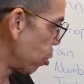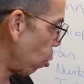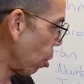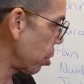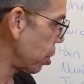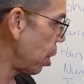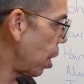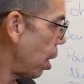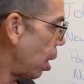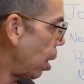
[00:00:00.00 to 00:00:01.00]

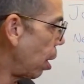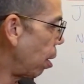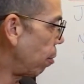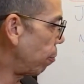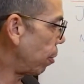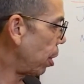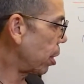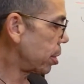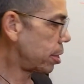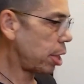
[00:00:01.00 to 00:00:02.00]
source of
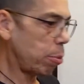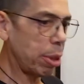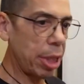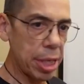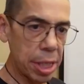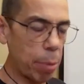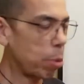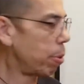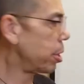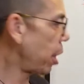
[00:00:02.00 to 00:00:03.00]
CBD
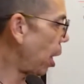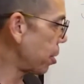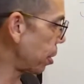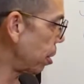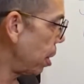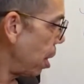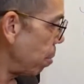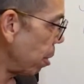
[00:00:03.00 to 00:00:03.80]
supplementation,